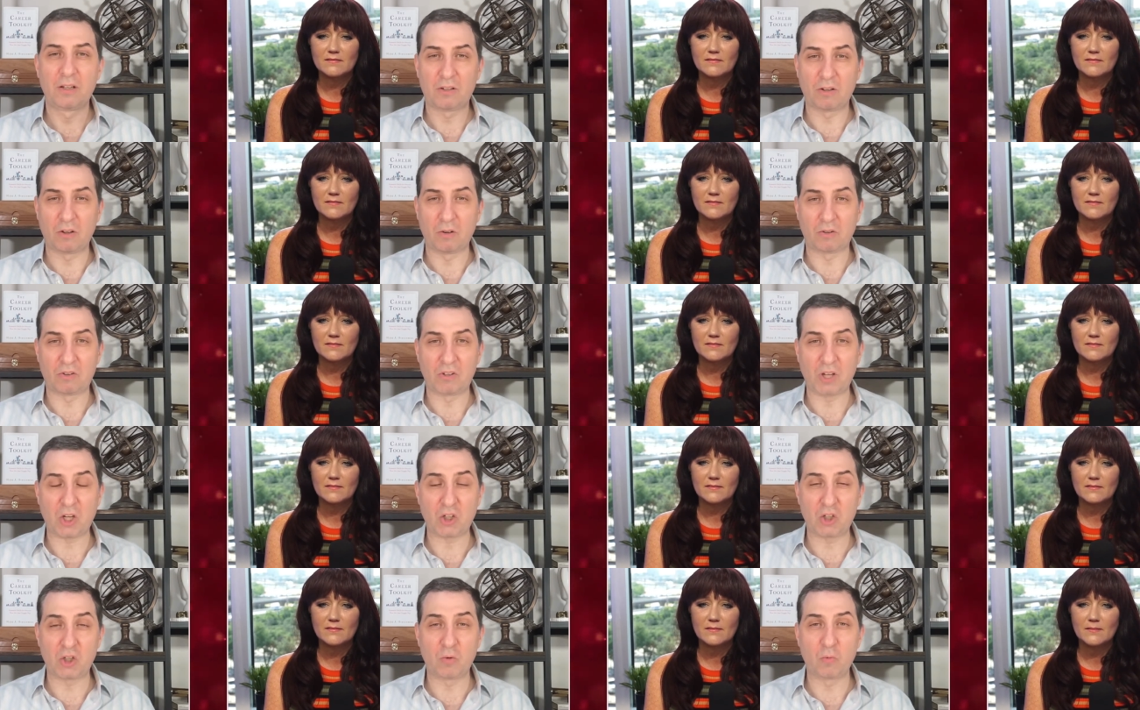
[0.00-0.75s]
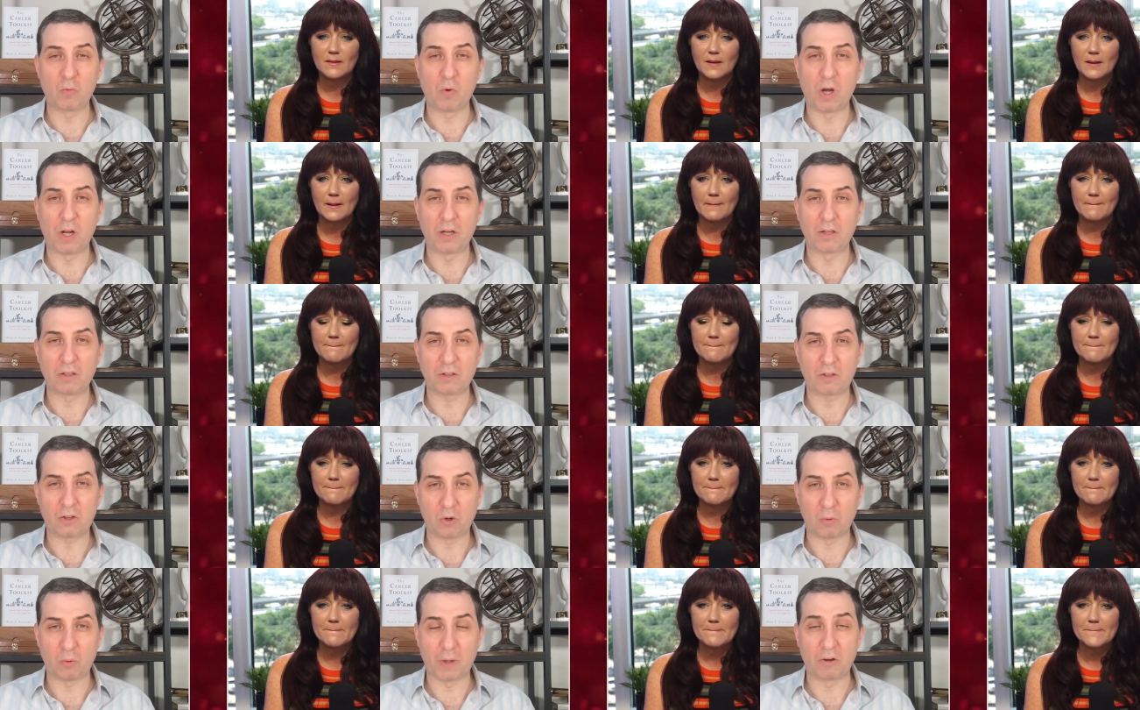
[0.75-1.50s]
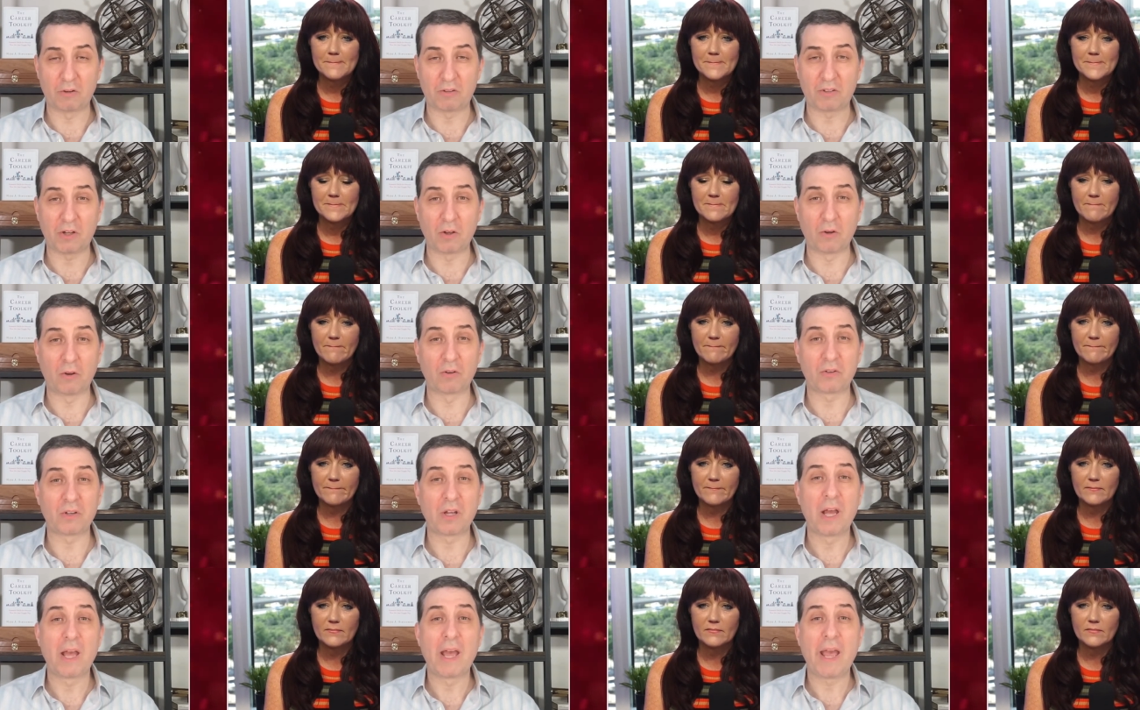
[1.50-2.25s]
Speaker 1: So section one, career
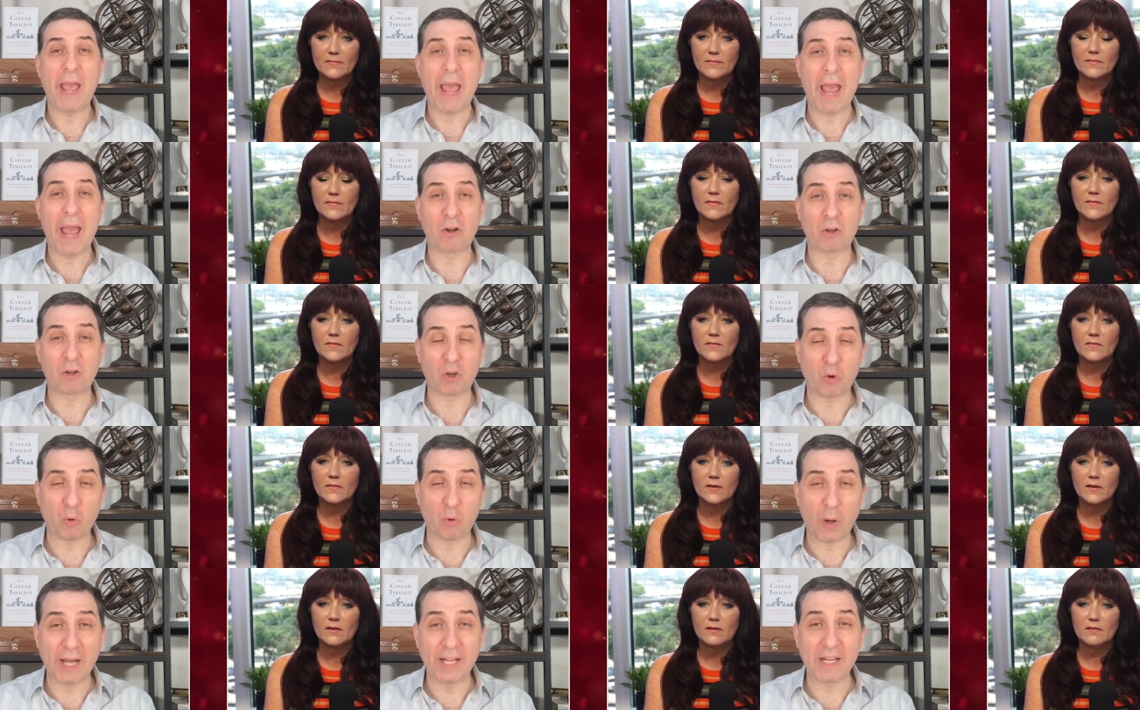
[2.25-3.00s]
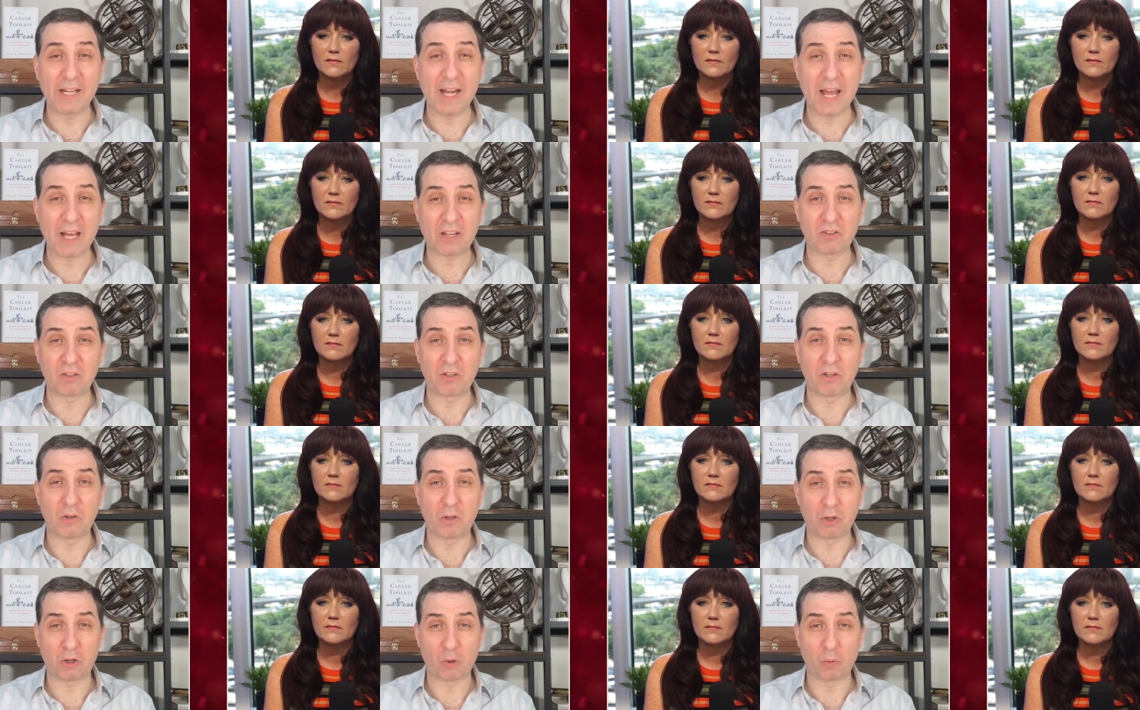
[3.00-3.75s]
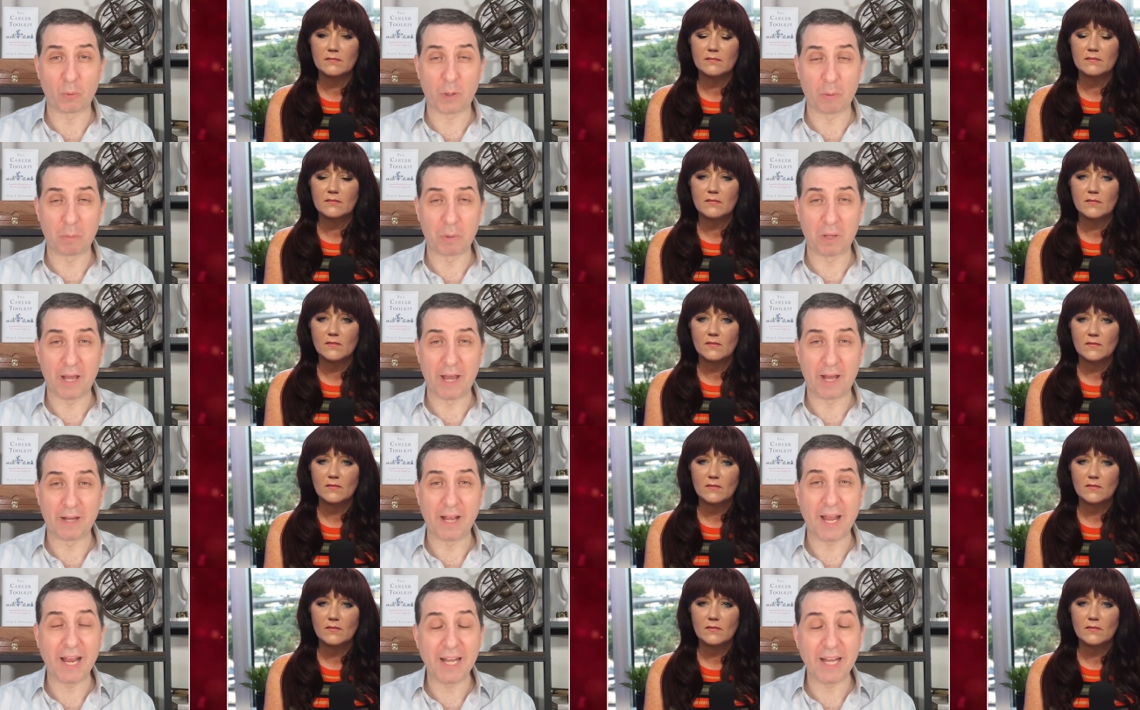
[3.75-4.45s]
skills, how to create and execute a career plan.